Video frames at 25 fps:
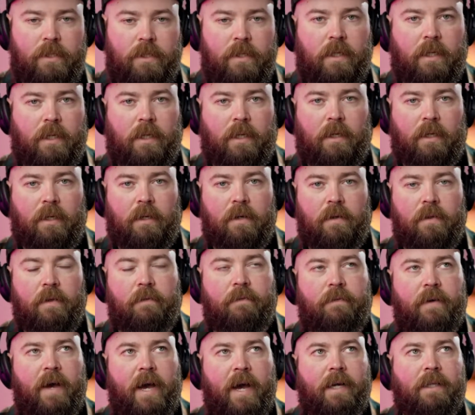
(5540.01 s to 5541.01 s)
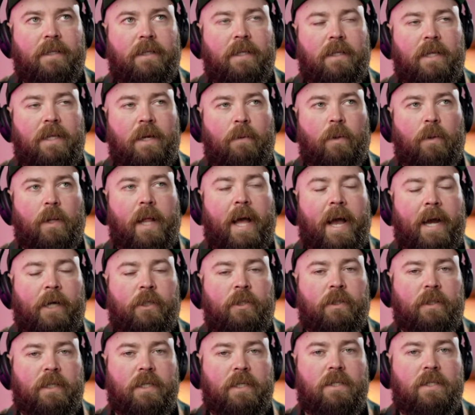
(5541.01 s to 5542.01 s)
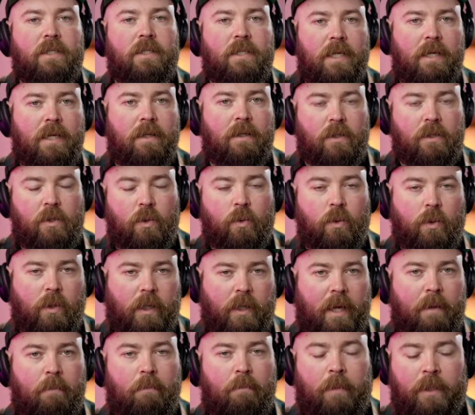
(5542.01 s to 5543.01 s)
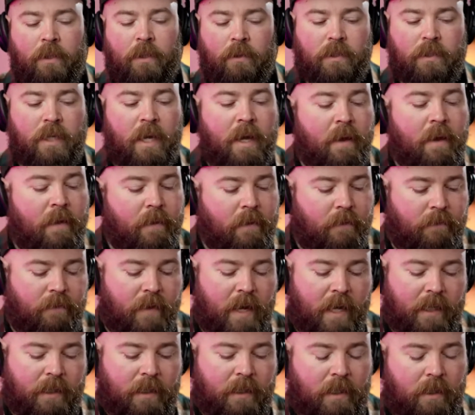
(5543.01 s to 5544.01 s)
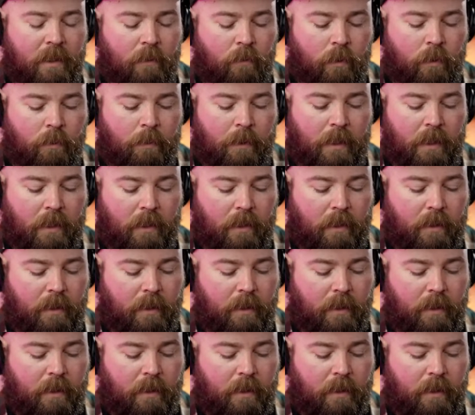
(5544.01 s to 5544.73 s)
The fact that they will actually see the tool get built, the fact that it'll be